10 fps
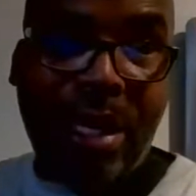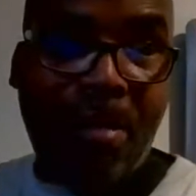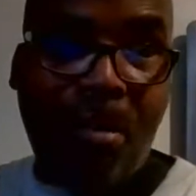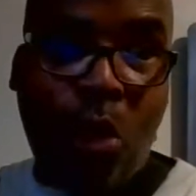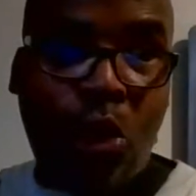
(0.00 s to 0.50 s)

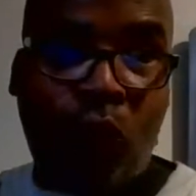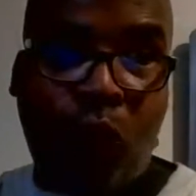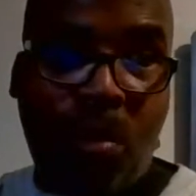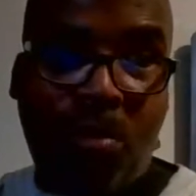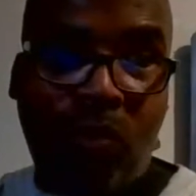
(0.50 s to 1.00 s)
merch
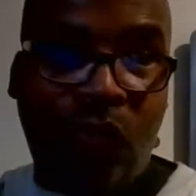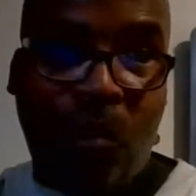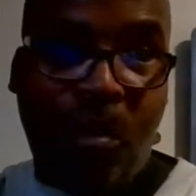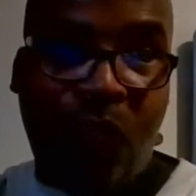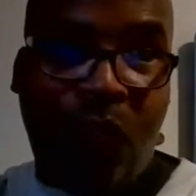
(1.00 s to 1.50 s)
from
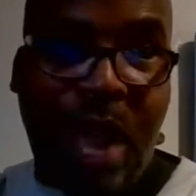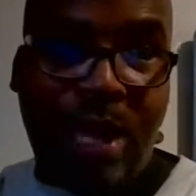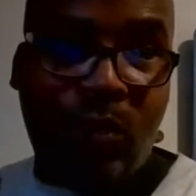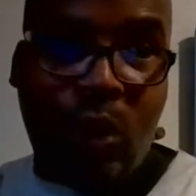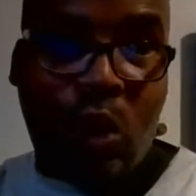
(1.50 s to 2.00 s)

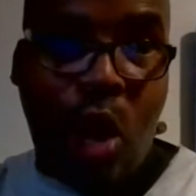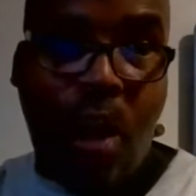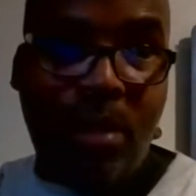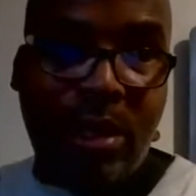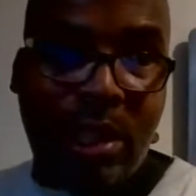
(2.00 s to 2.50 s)
the
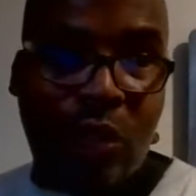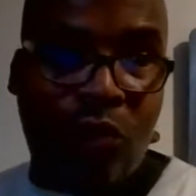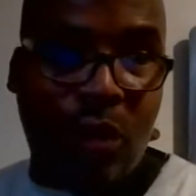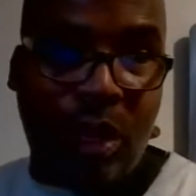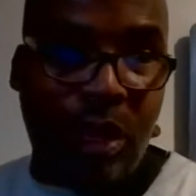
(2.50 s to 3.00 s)
garment
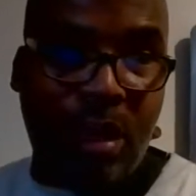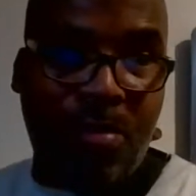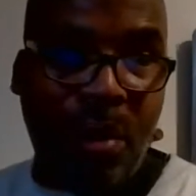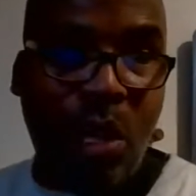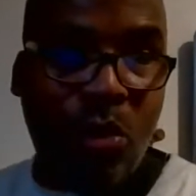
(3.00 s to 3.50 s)
district in the
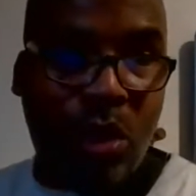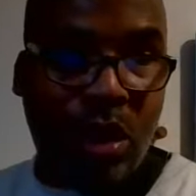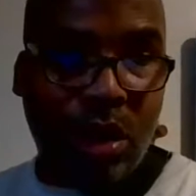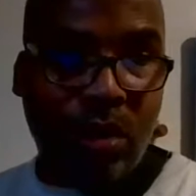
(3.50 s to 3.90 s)
building.